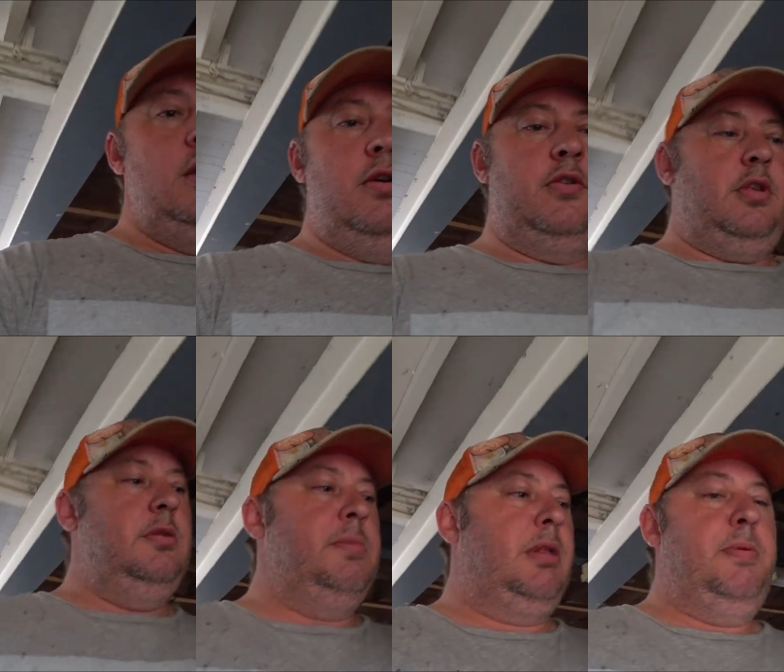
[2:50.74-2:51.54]
I've got
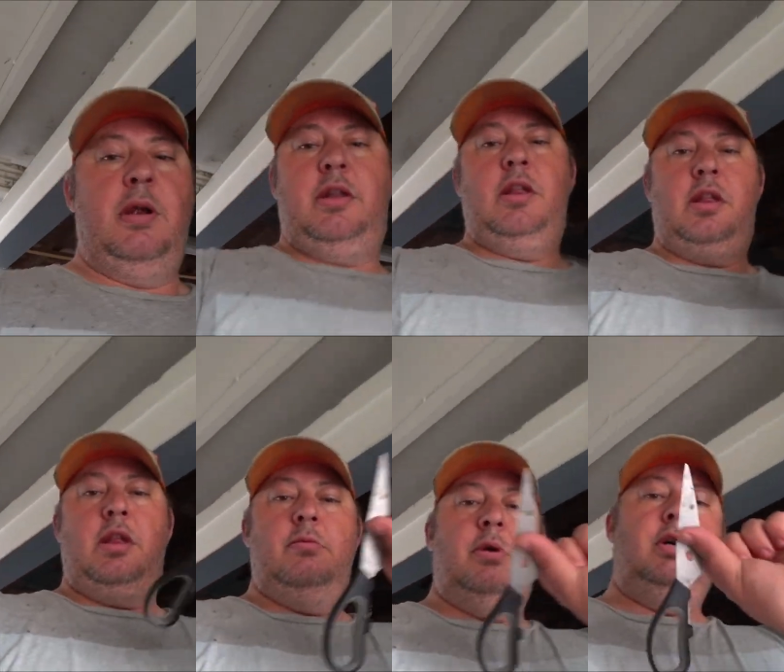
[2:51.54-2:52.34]
the best pair of scissors
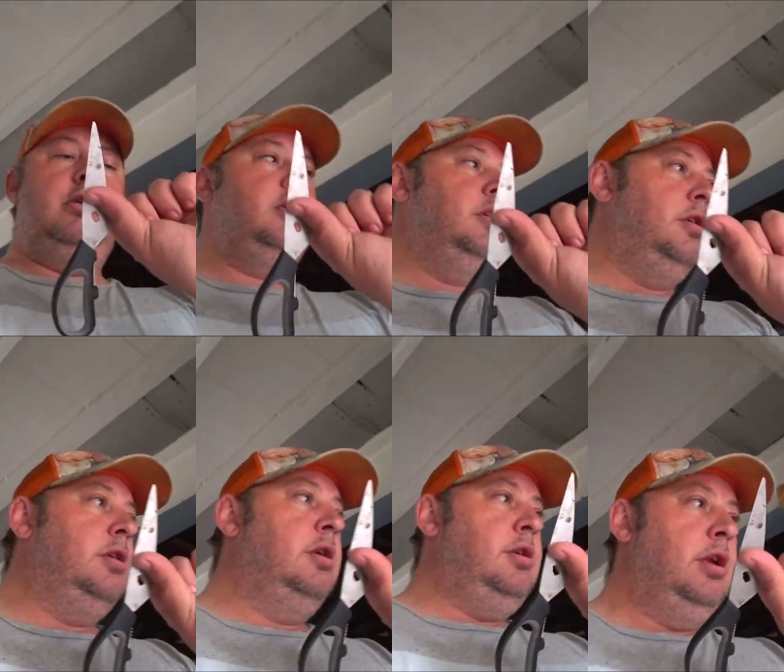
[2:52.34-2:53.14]
in the world
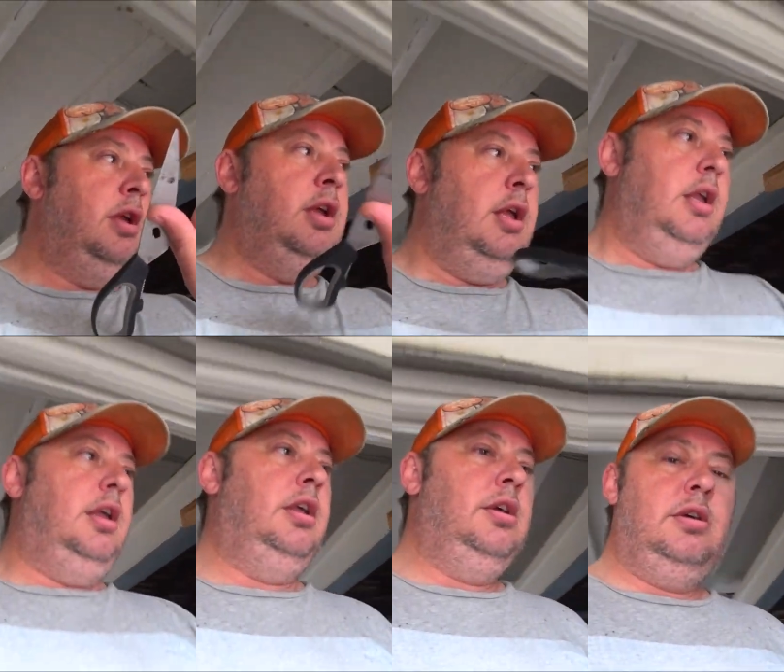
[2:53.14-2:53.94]

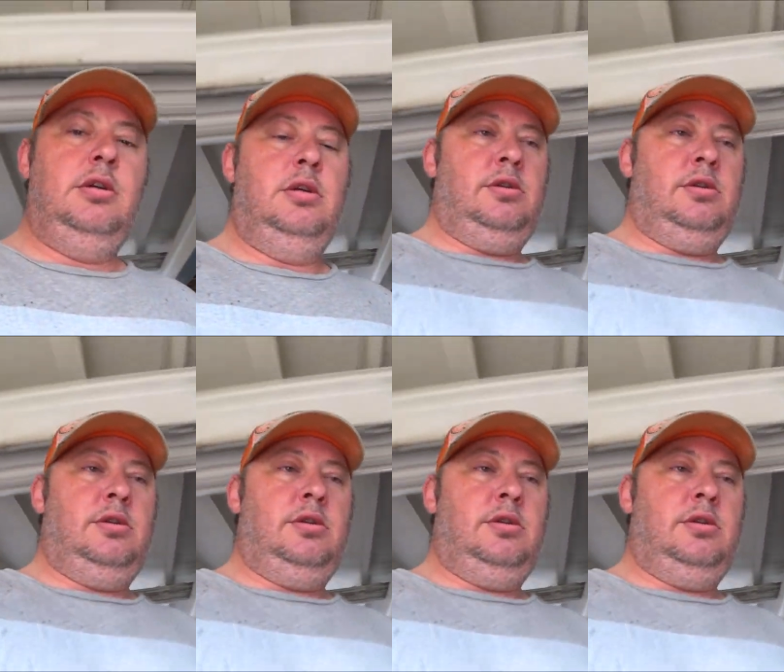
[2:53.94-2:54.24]
here.